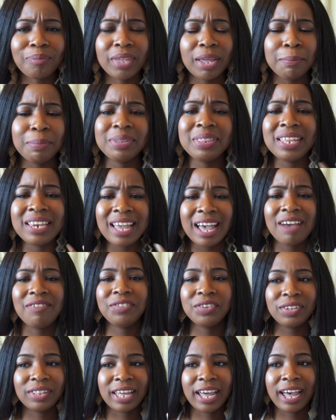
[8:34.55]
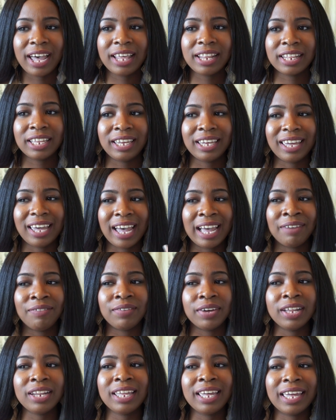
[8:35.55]
But then after that, like I
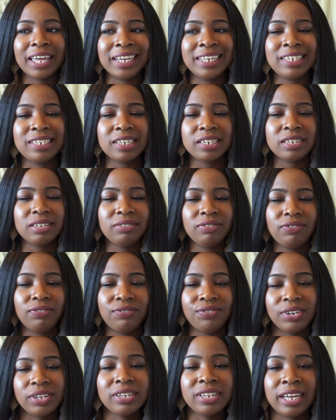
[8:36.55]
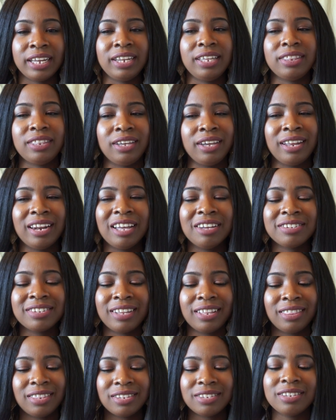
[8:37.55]
felt like I didn't feel anything, and I was
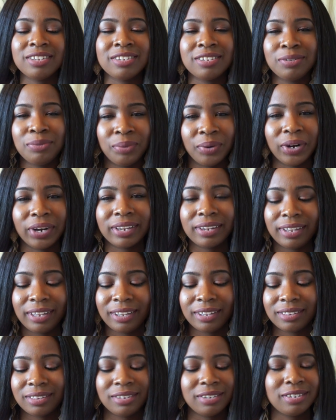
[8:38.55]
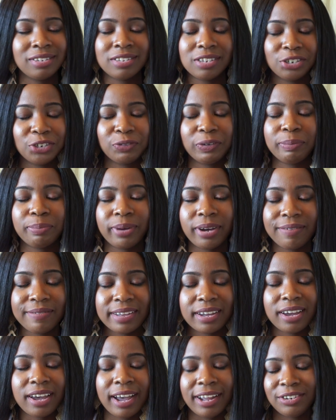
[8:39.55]
like, this doesn't work. Like this is such a ripoff.
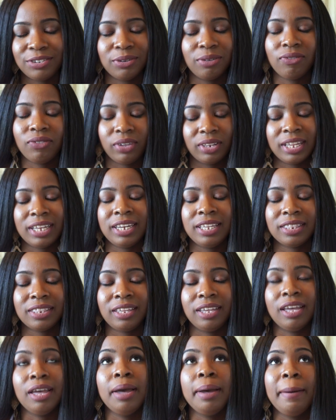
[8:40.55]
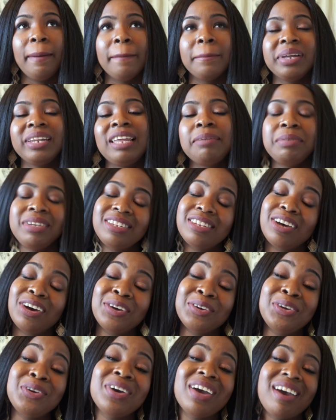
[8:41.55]
Like I don't feel anything. But let me tell
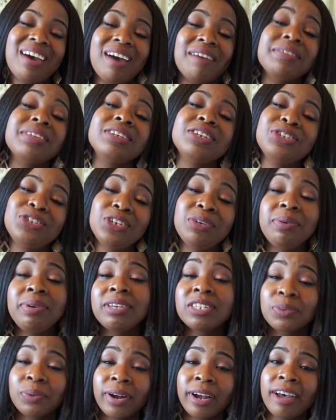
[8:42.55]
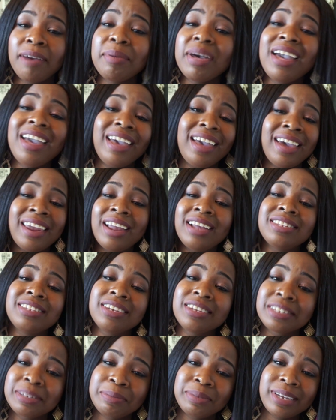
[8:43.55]
you, after the 2 weeks were up and I
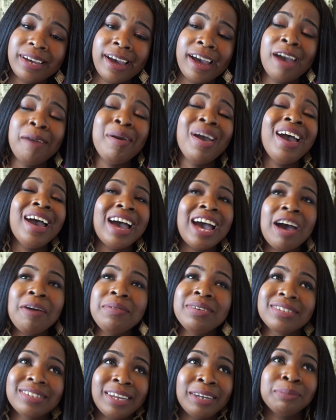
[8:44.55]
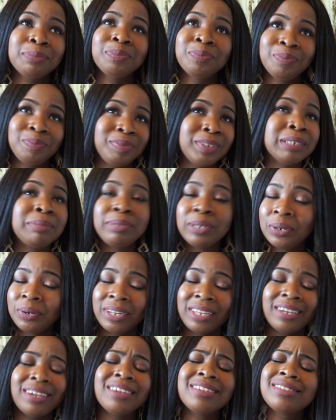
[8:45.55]
took some time, I was like, the
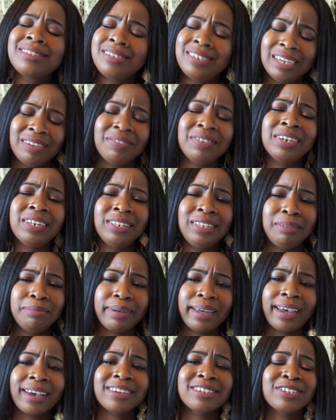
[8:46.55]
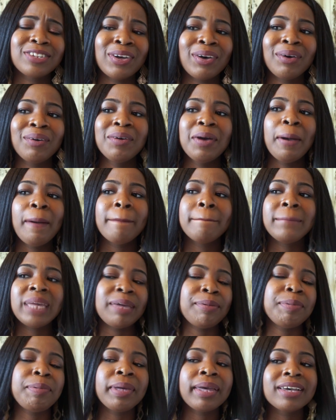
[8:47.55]
bloating is definitely back. So
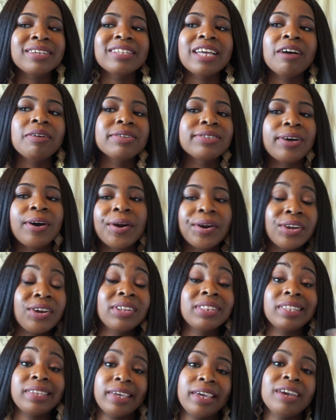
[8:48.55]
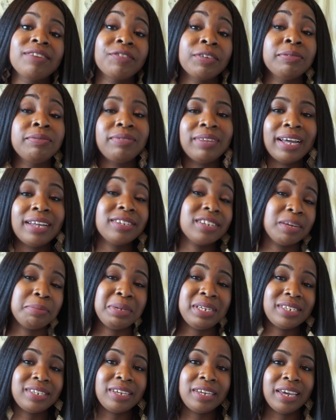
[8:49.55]
maybe because I was already on the kick from flat
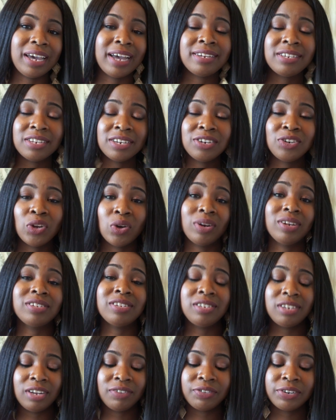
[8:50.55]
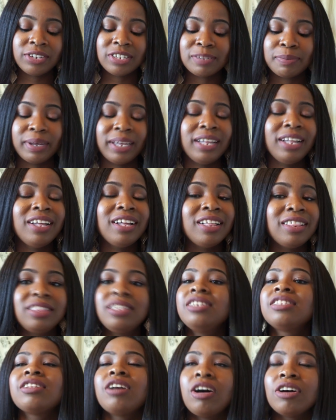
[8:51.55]
tummy tea, I didn't notice a difference, but
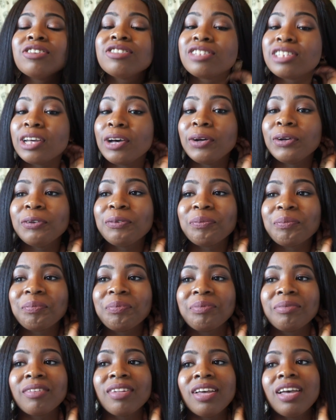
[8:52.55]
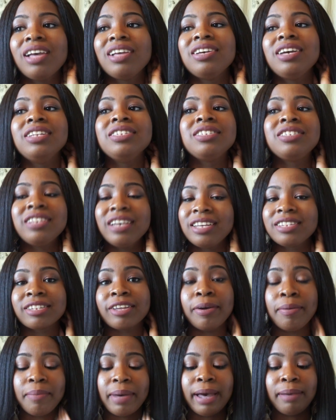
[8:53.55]
this also does
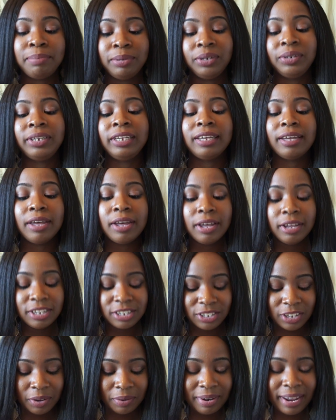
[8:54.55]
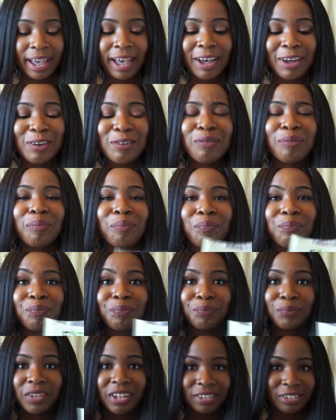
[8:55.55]
combat bloating. So now
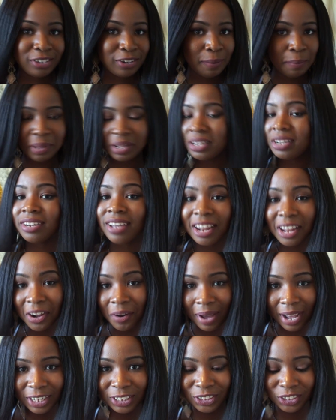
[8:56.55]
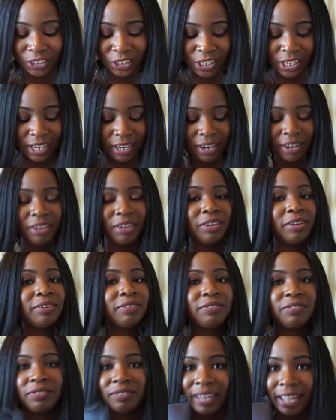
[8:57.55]
to the $1 million question,
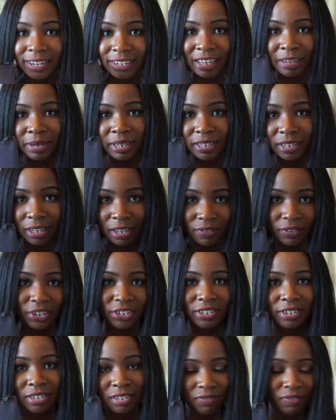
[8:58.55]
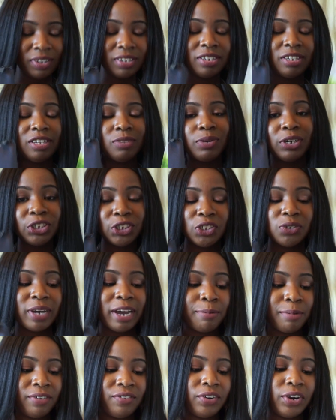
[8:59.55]
flat tummy tea versus FitTea, which do
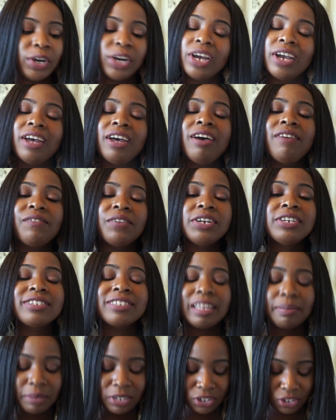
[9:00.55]
I prefer? First, let me